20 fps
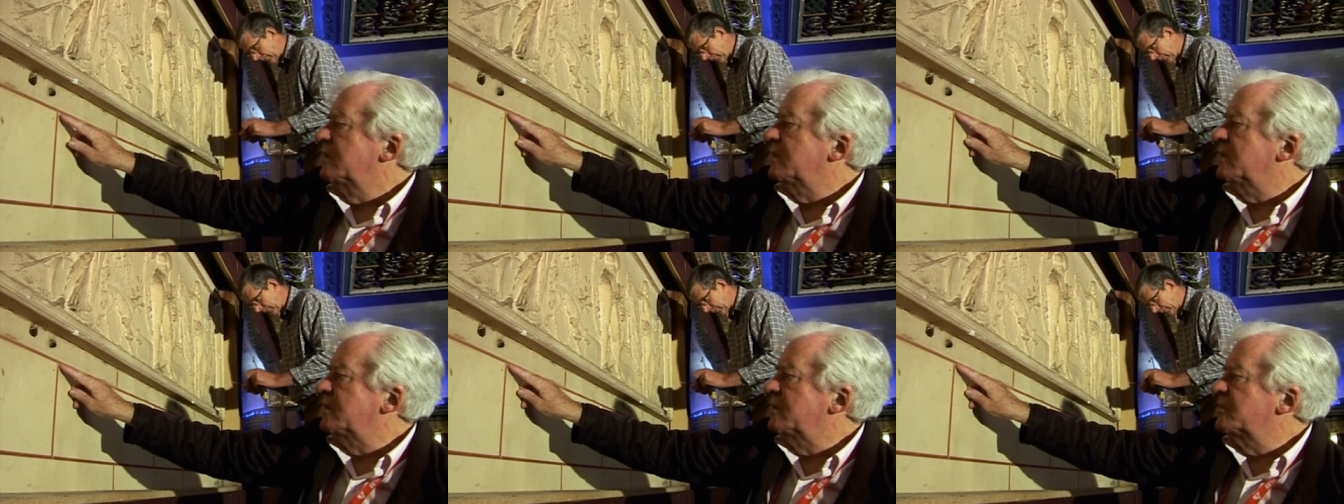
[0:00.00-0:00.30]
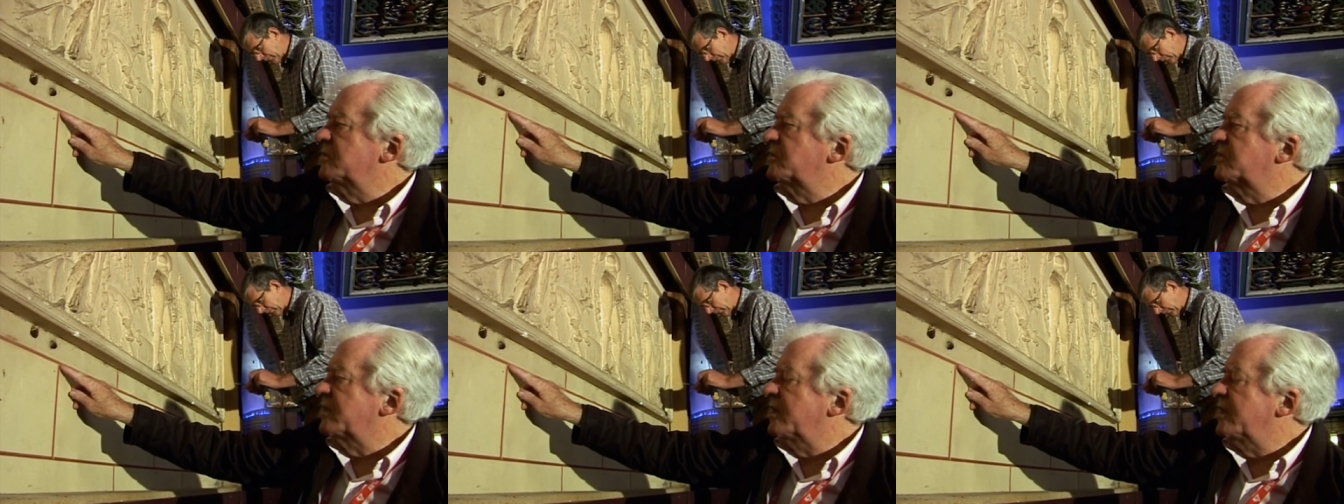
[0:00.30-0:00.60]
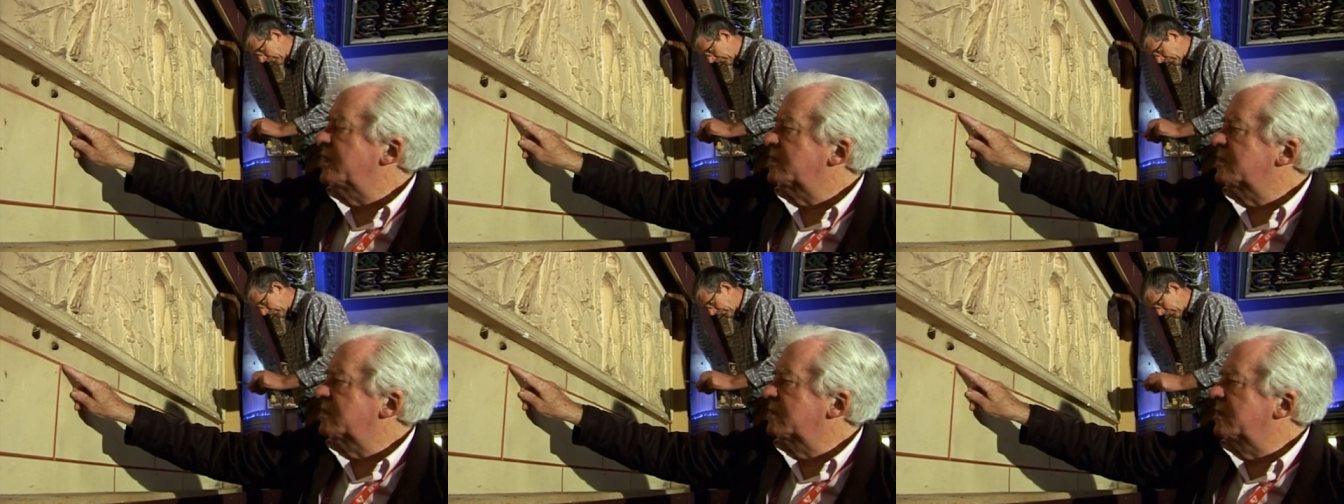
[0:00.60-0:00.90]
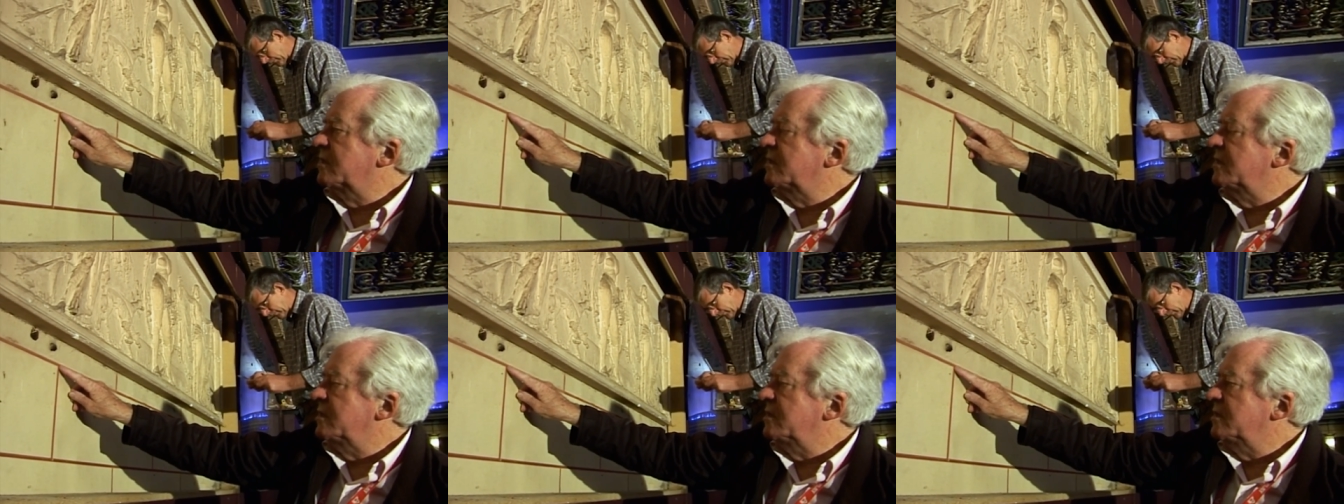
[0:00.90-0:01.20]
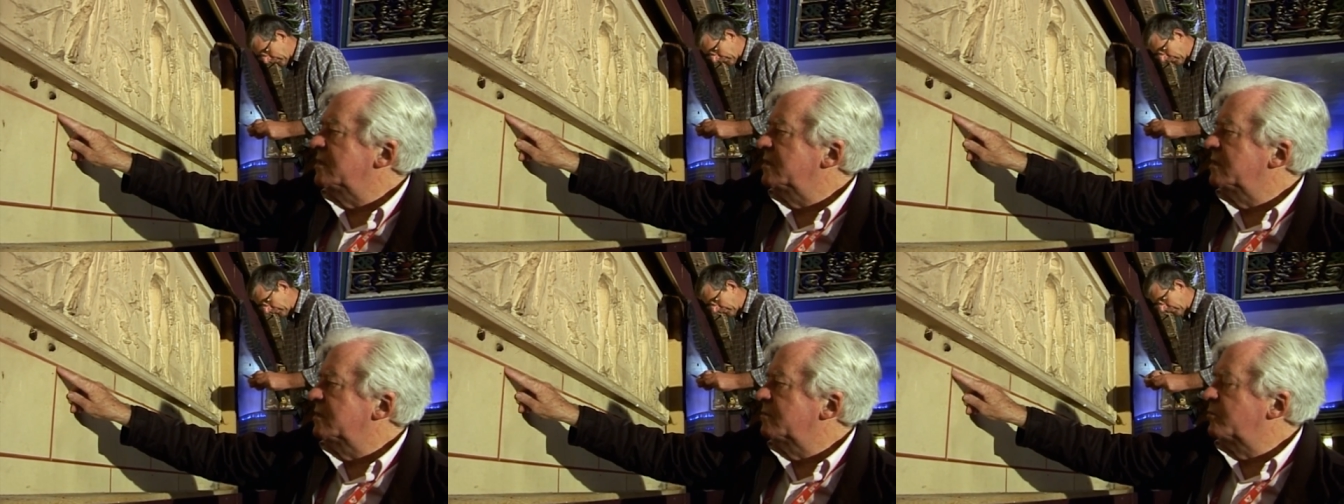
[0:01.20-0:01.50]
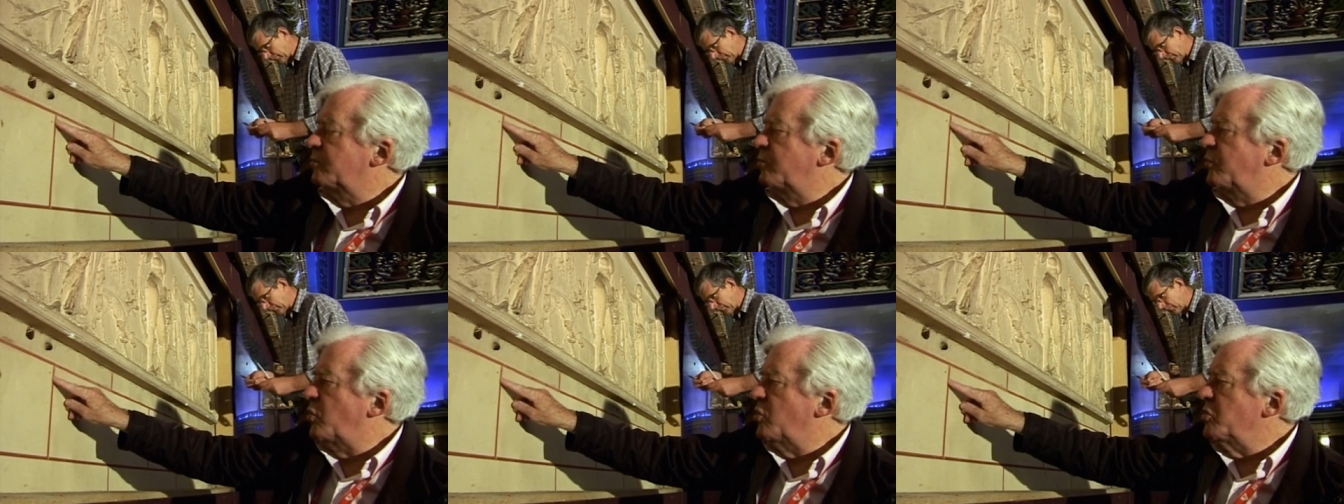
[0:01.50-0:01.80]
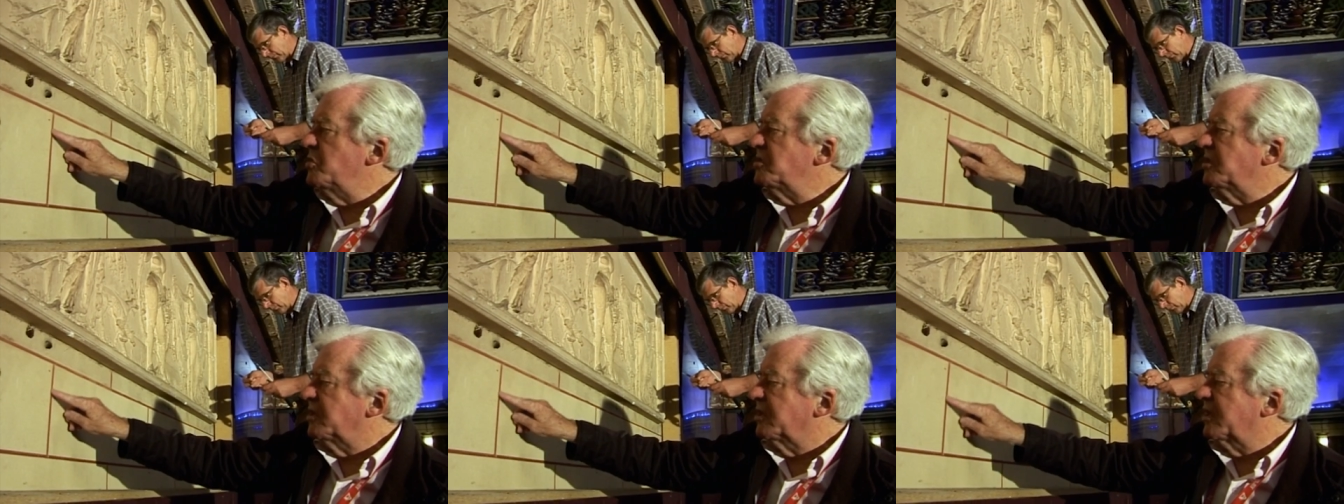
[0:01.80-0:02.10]
is that the
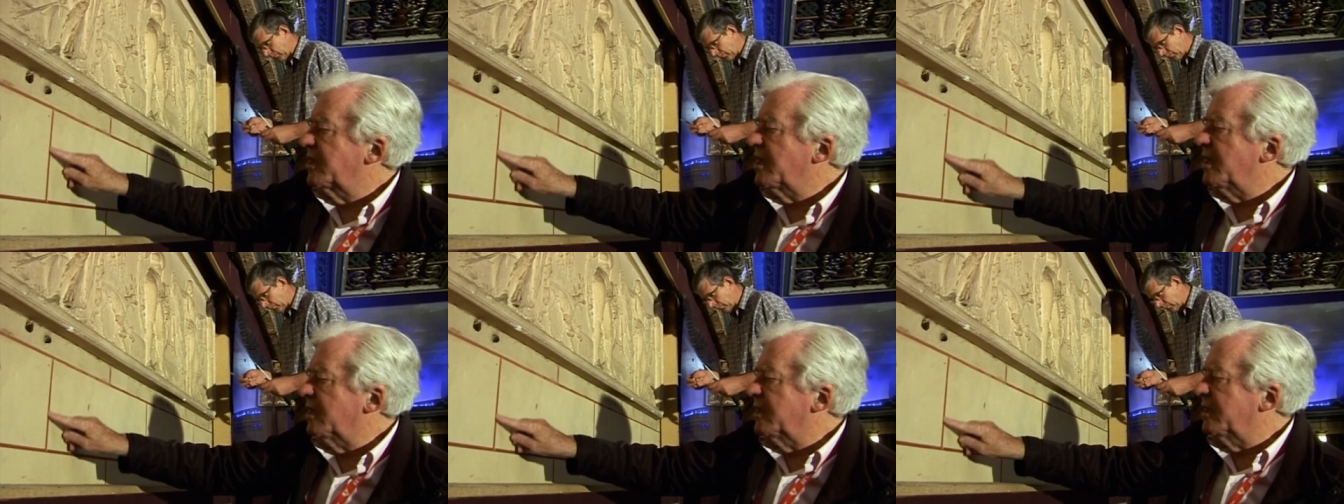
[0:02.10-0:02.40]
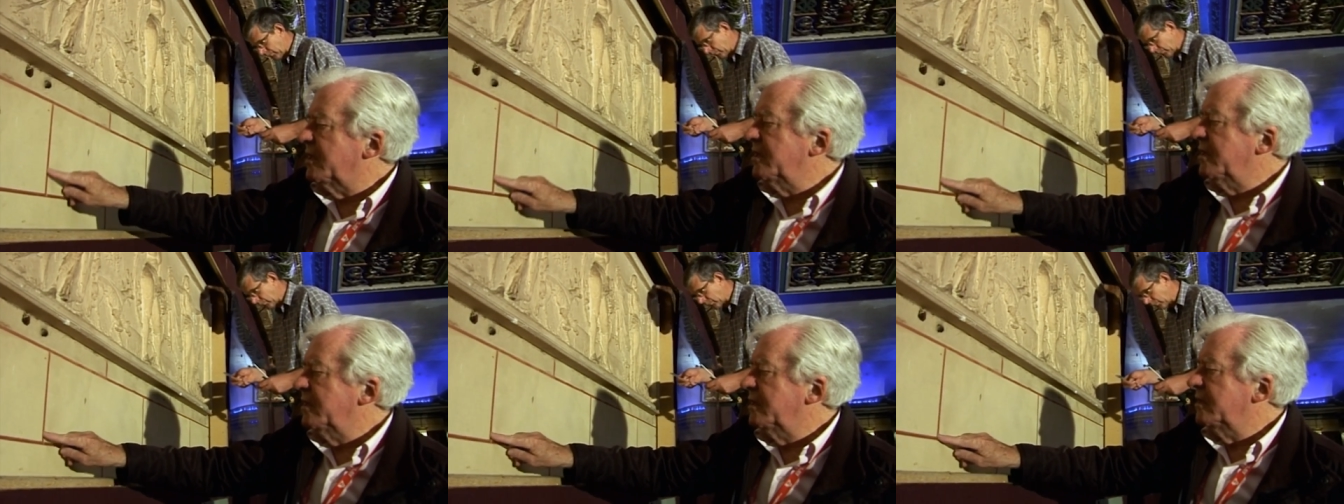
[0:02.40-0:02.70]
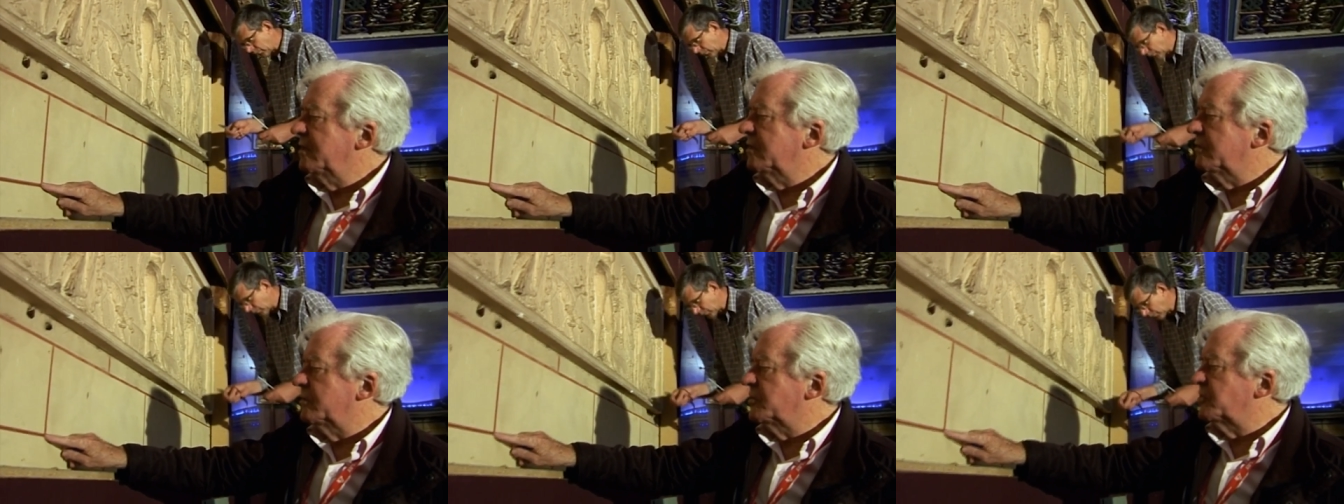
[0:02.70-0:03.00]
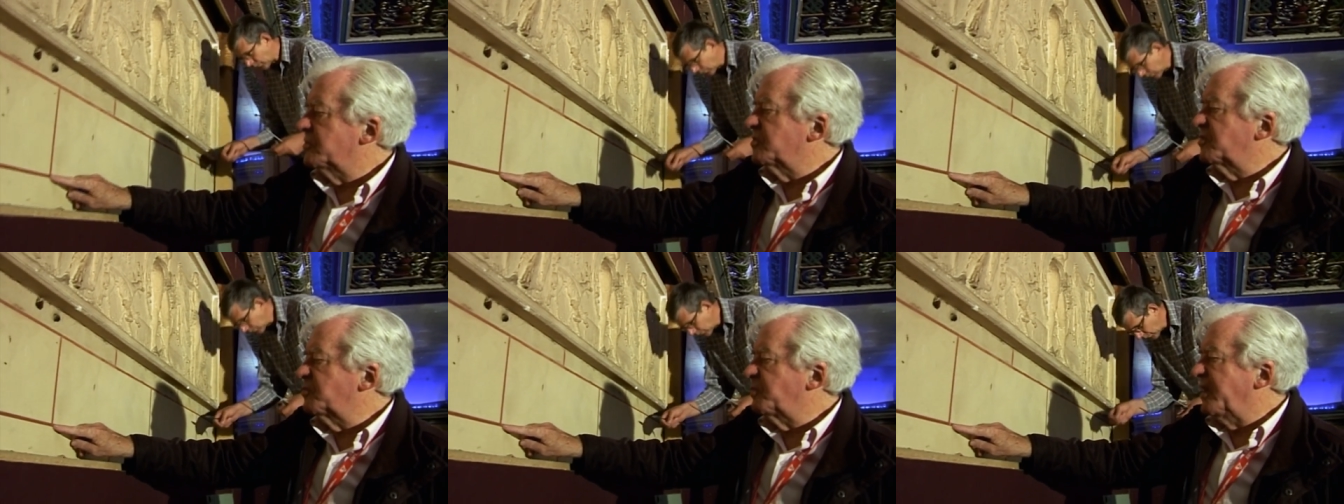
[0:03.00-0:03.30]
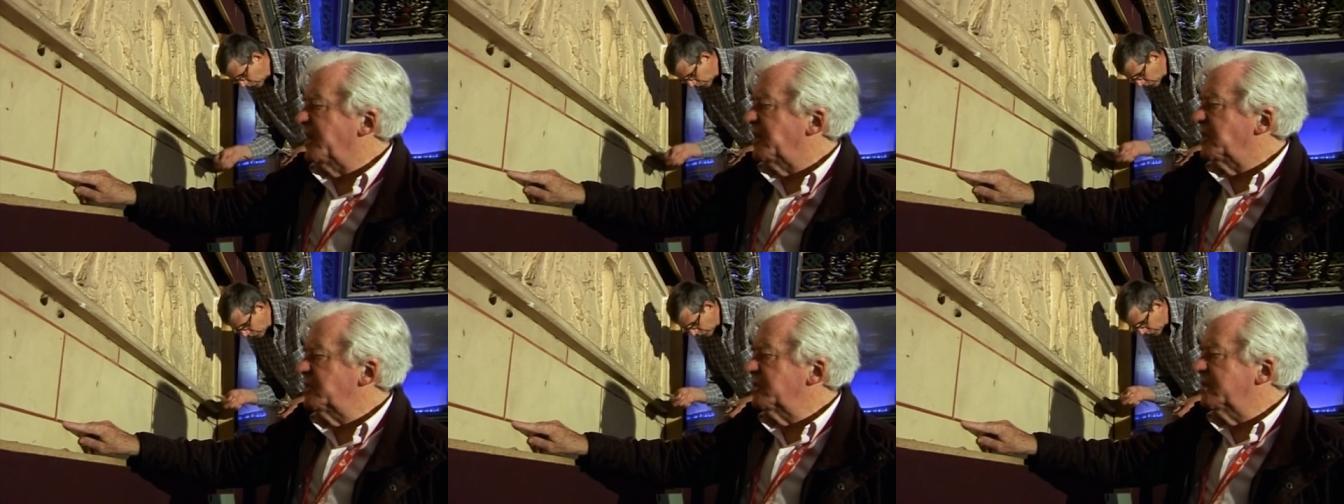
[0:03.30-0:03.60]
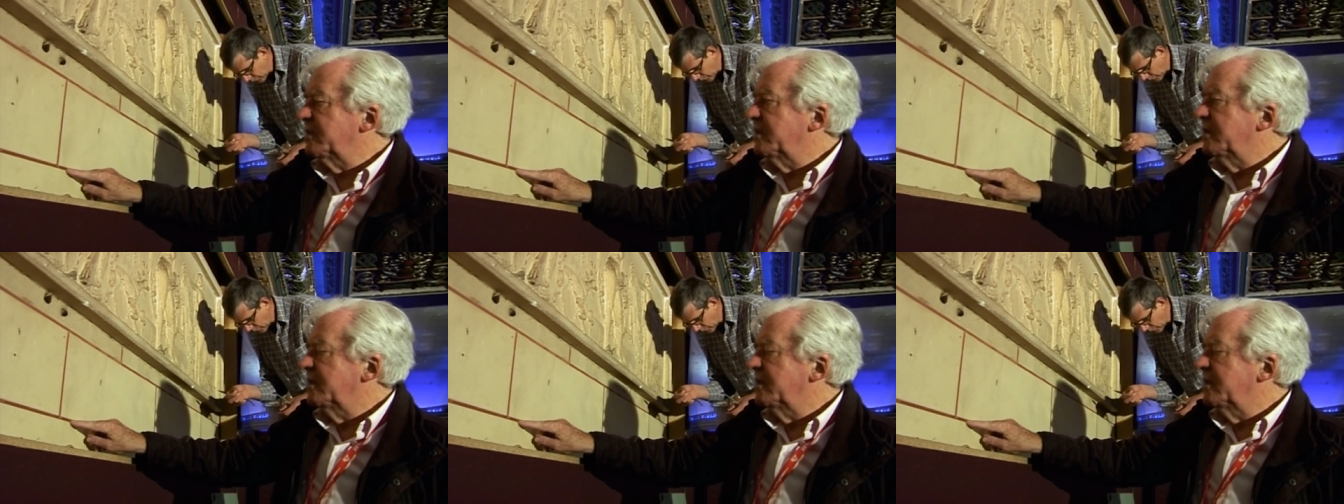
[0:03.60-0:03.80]
pointing colour, which is paint,